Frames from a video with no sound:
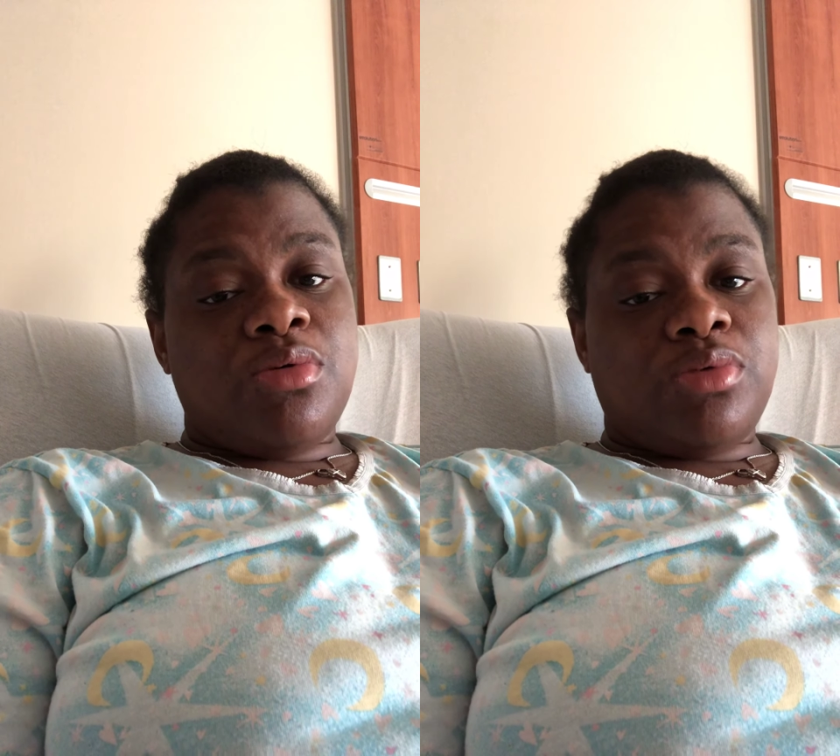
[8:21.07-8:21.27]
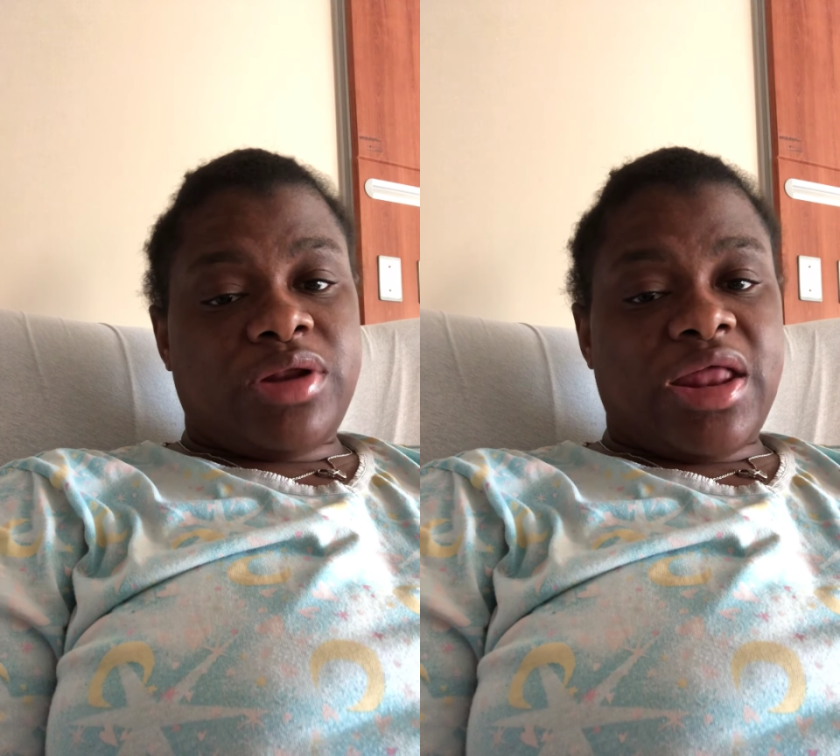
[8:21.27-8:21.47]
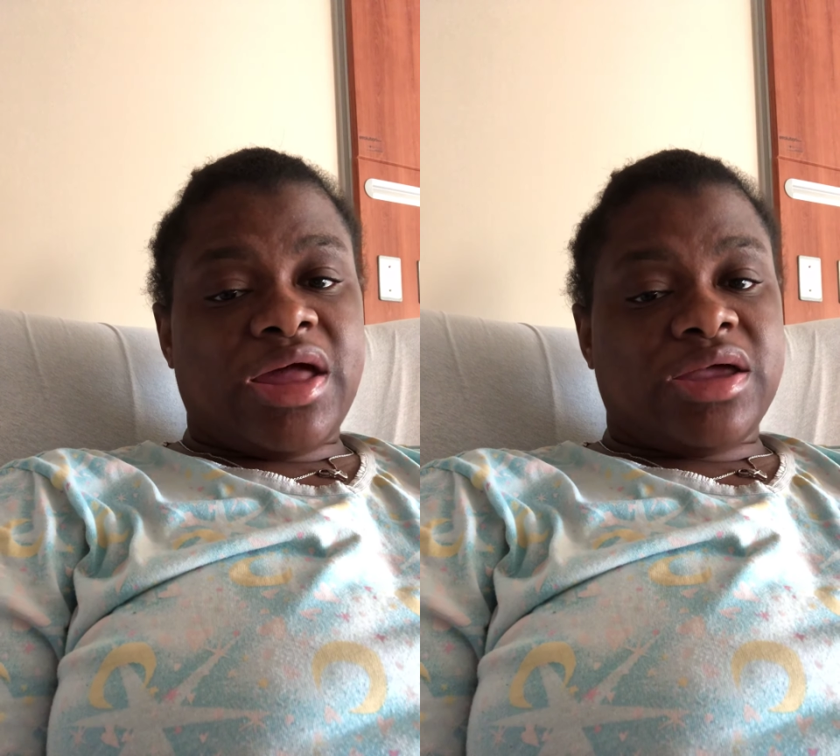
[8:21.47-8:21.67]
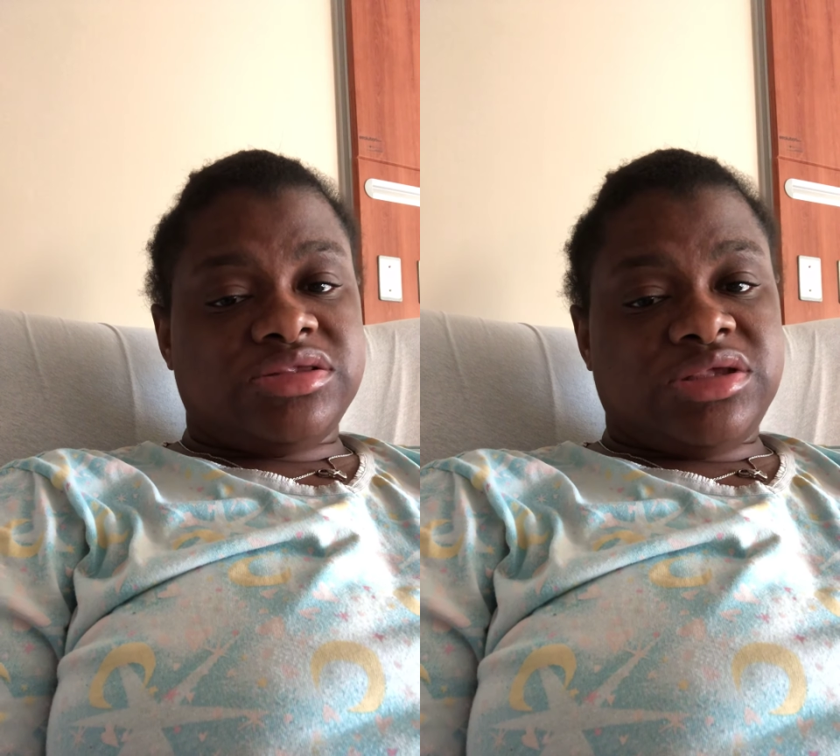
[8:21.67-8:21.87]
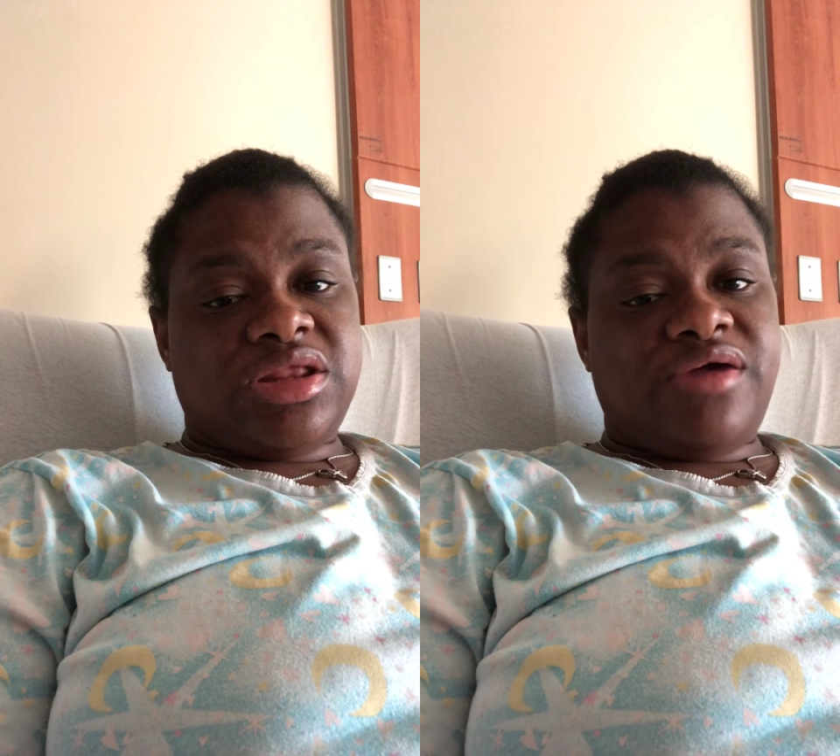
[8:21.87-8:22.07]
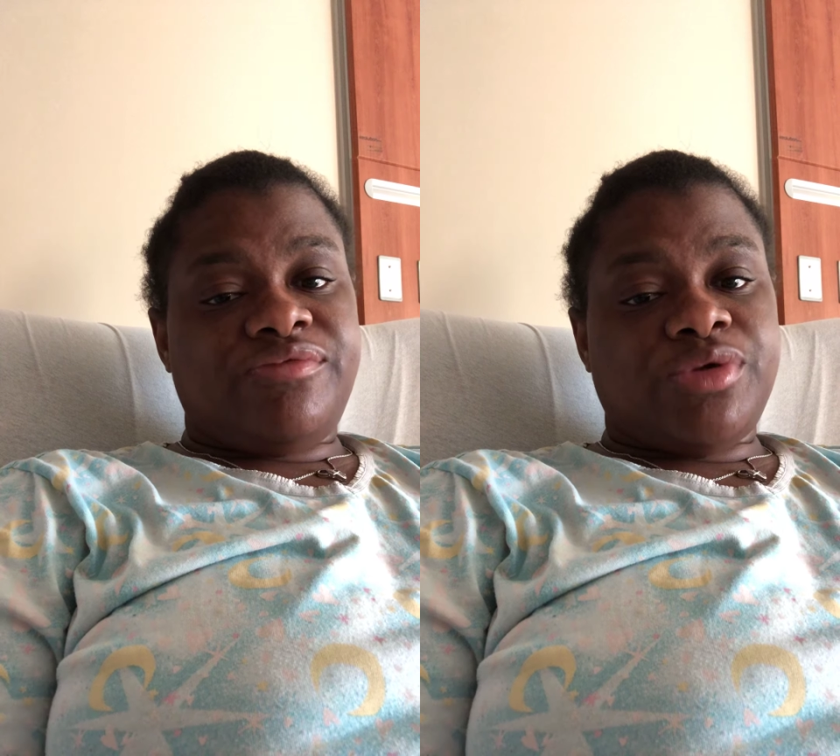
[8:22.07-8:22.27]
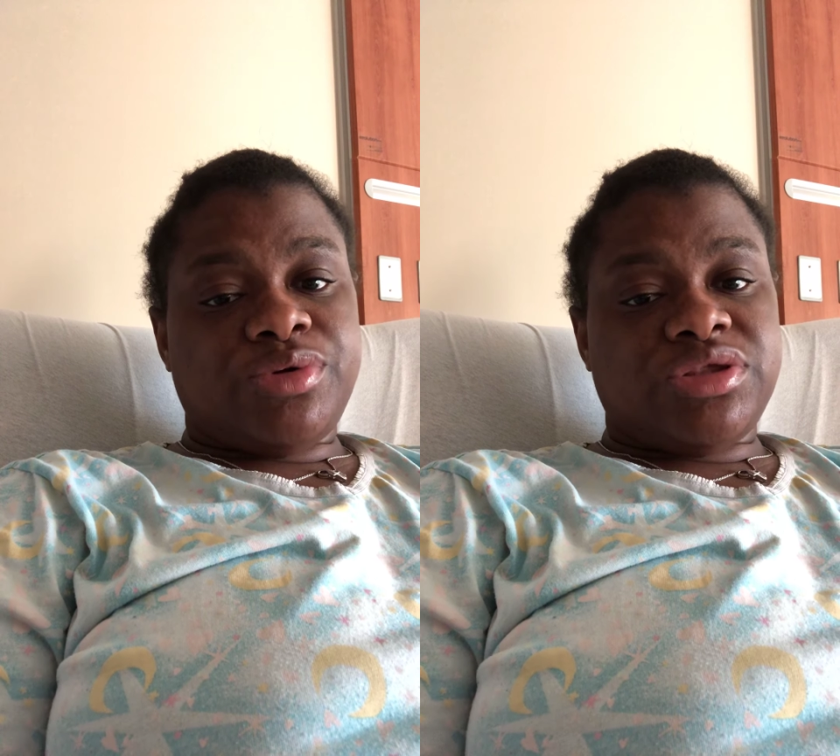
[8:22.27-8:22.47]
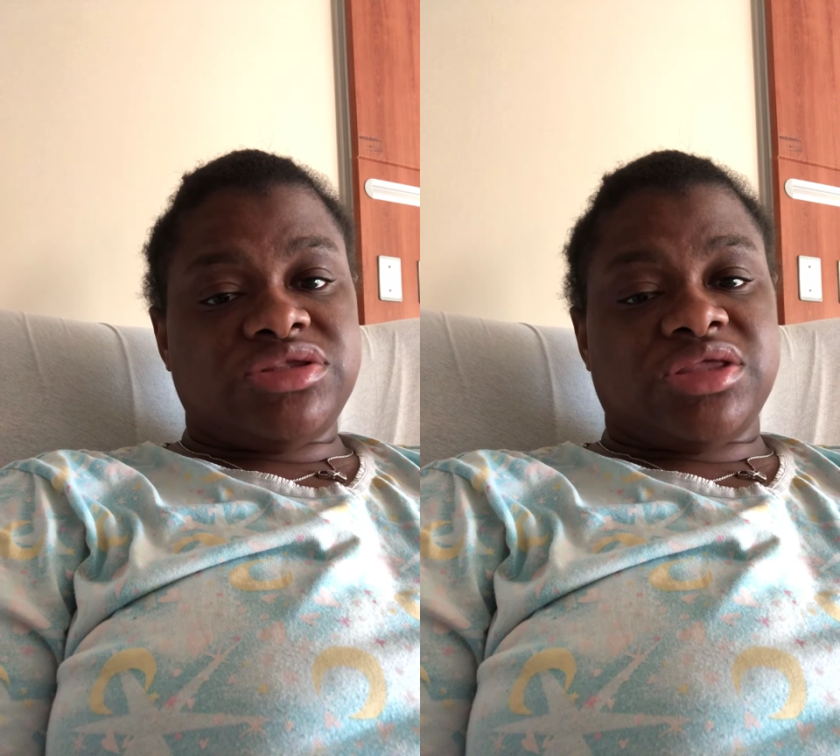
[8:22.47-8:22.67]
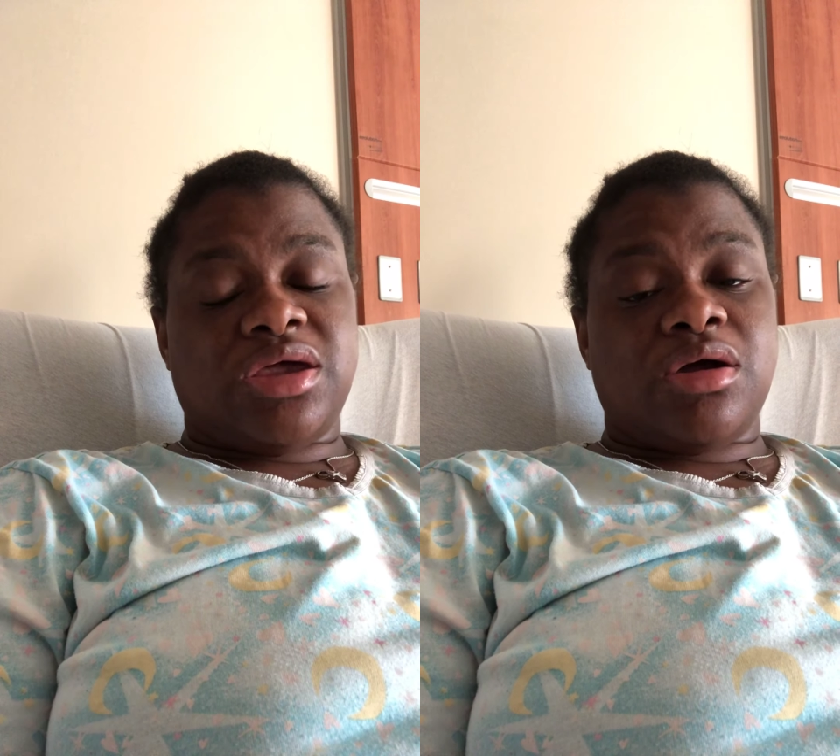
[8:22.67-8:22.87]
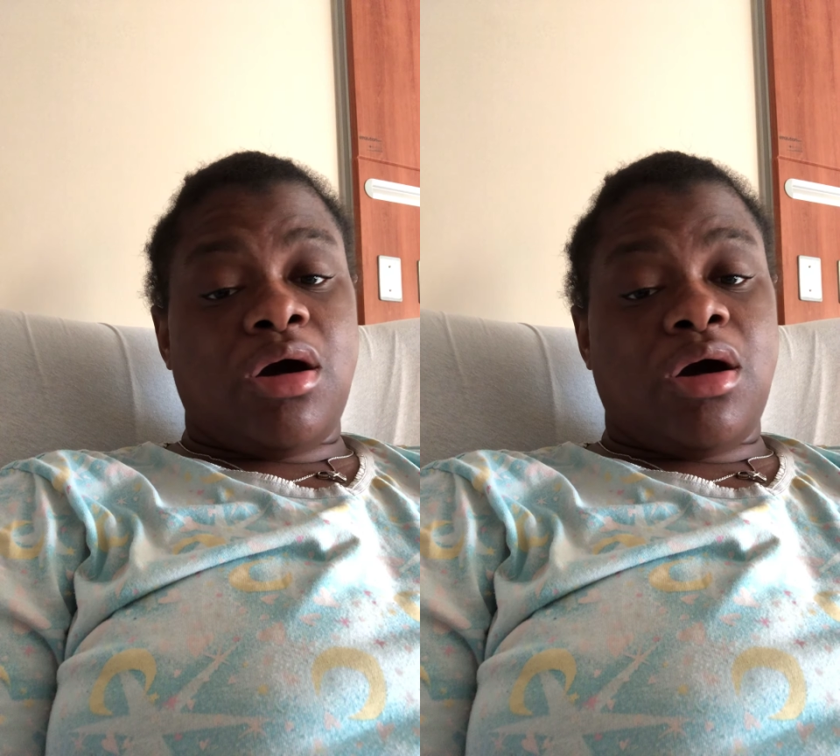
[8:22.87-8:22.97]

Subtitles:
Like I said, I have noticed that